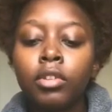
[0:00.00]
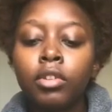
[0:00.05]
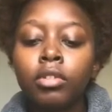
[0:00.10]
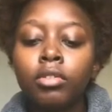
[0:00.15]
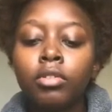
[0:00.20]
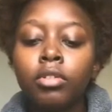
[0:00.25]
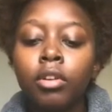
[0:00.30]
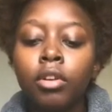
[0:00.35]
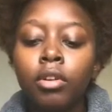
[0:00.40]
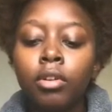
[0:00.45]

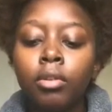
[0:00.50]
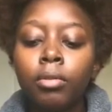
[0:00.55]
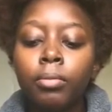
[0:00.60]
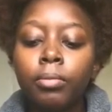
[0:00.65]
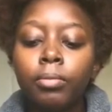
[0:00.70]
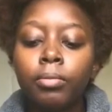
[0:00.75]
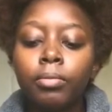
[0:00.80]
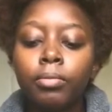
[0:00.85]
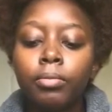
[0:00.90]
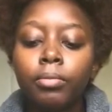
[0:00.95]
So
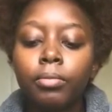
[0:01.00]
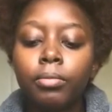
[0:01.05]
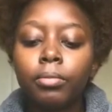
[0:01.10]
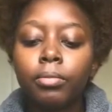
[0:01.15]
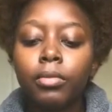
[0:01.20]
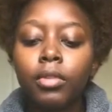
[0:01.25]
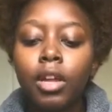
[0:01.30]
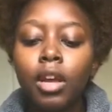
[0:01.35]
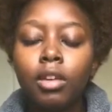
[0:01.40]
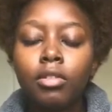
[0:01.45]

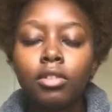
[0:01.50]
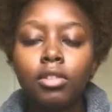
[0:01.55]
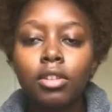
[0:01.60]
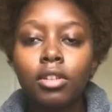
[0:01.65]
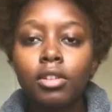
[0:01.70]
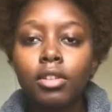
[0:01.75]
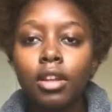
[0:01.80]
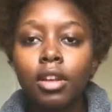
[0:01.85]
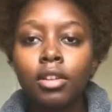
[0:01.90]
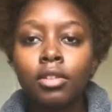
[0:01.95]
I was
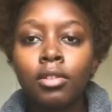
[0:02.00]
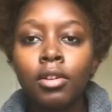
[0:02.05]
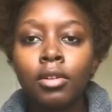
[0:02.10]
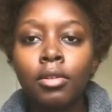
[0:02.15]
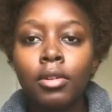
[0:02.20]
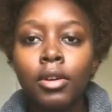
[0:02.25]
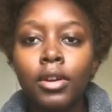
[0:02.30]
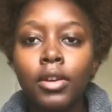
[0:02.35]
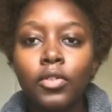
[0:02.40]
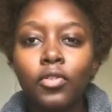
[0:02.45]
just like, you know
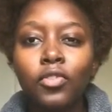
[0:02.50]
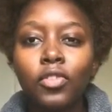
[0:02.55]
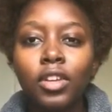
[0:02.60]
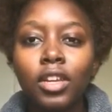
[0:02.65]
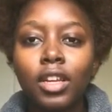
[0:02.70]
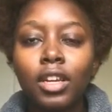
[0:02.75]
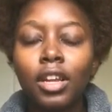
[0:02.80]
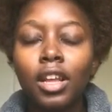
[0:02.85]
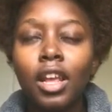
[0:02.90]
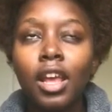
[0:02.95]
what,
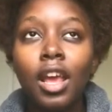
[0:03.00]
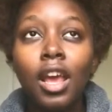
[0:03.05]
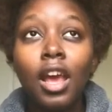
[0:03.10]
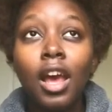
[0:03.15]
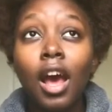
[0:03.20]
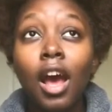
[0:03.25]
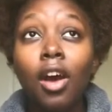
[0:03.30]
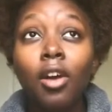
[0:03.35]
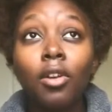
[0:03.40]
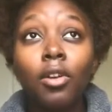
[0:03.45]
forget it.
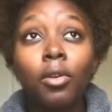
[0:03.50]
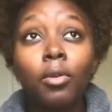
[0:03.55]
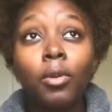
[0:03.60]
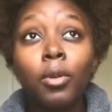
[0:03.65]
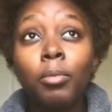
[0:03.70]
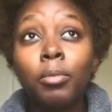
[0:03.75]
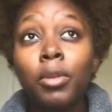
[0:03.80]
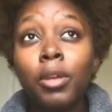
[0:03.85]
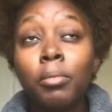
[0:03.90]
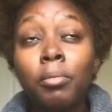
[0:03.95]
I don't know
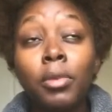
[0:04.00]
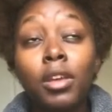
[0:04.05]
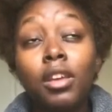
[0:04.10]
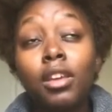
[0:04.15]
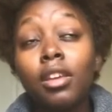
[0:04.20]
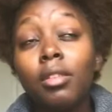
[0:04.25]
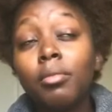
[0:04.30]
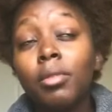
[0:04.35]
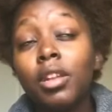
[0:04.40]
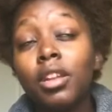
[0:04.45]
what me,
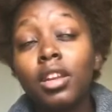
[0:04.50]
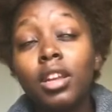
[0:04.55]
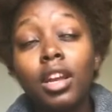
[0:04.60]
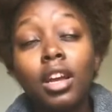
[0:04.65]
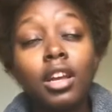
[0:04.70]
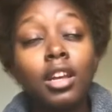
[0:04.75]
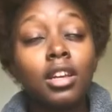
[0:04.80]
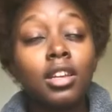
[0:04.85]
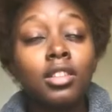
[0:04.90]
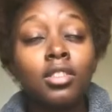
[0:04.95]
me and BD
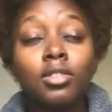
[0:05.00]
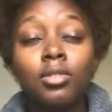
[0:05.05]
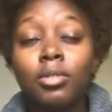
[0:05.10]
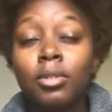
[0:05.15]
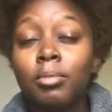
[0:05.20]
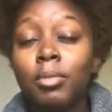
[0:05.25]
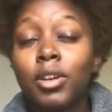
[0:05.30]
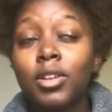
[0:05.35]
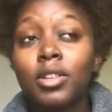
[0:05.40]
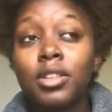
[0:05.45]
got into it
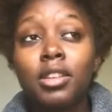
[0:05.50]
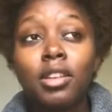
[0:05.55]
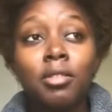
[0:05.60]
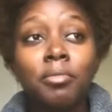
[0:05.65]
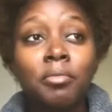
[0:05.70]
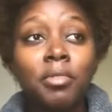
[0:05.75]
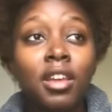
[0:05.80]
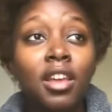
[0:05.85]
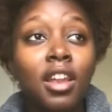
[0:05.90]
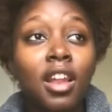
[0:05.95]
about
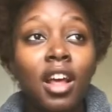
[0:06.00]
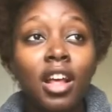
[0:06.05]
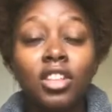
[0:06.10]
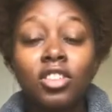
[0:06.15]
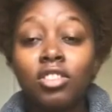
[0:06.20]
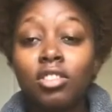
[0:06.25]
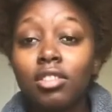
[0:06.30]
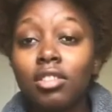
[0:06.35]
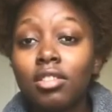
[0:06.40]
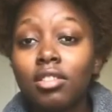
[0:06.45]
something, and I
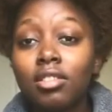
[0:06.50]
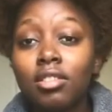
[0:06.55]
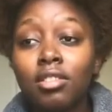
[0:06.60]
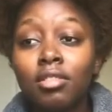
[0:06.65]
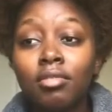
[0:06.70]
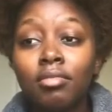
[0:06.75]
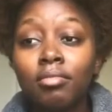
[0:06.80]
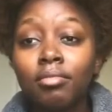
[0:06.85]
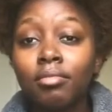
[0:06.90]
just,